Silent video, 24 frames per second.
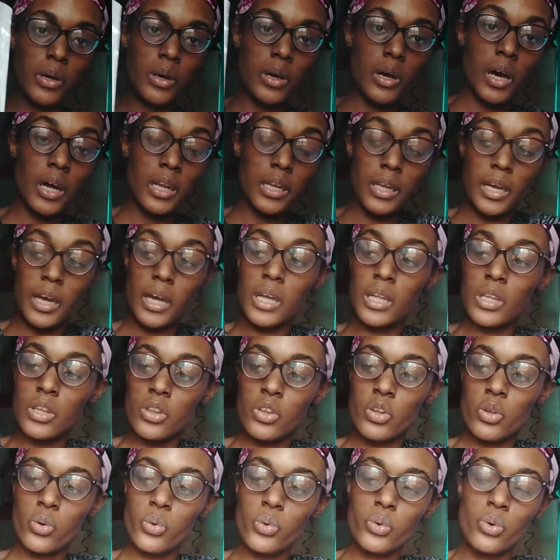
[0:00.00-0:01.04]
and it
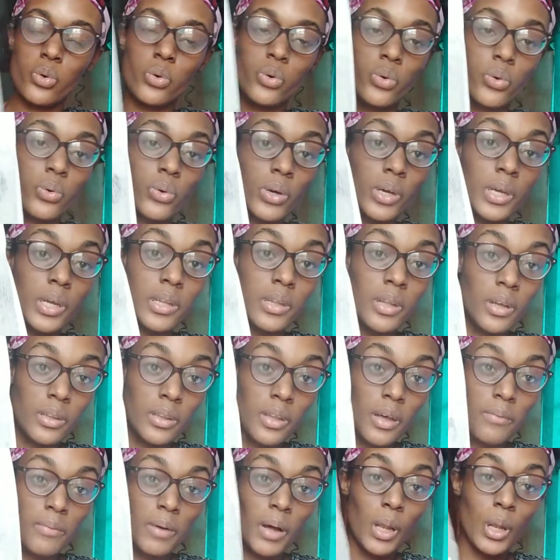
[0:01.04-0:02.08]
has, it does
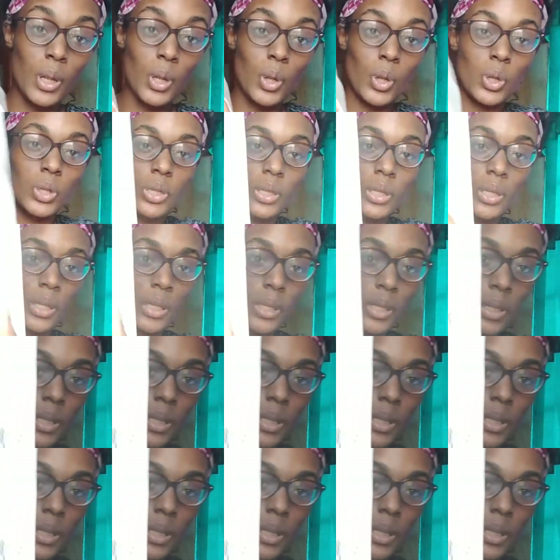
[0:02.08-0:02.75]
have a lot in it.